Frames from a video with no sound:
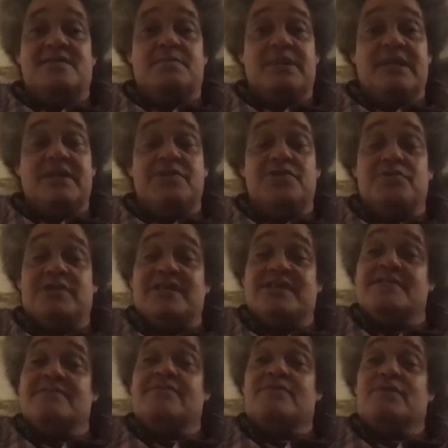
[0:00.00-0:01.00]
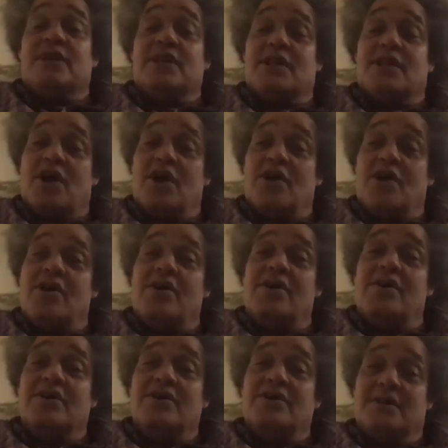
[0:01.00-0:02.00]
Like women are in
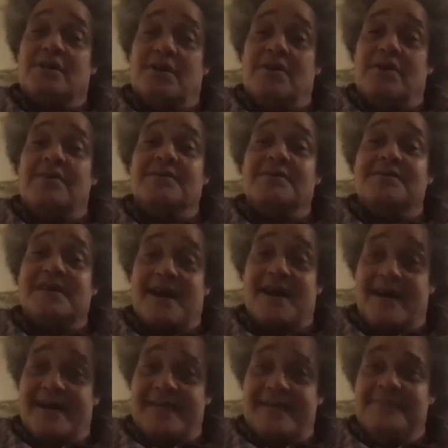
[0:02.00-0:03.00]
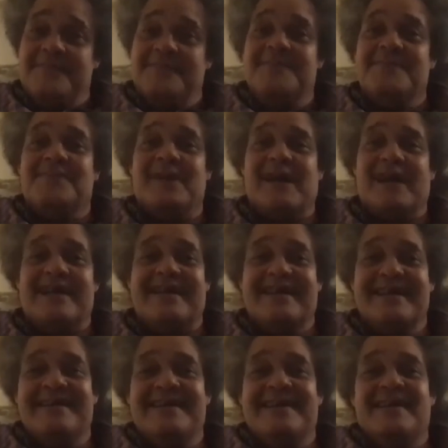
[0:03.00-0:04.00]
charge, right? Like this. So that has been the
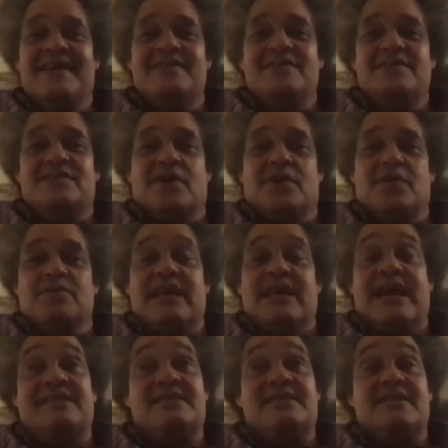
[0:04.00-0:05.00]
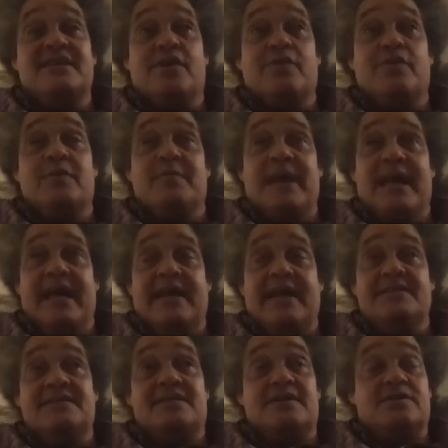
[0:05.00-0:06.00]
tradition for a long,
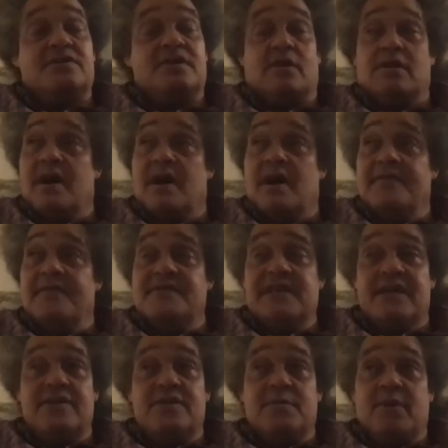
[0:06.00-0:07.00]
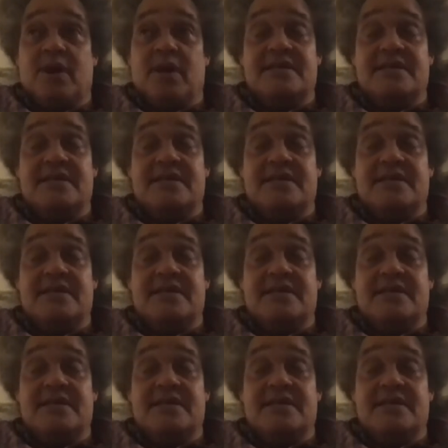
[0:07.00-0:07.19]
long time, right?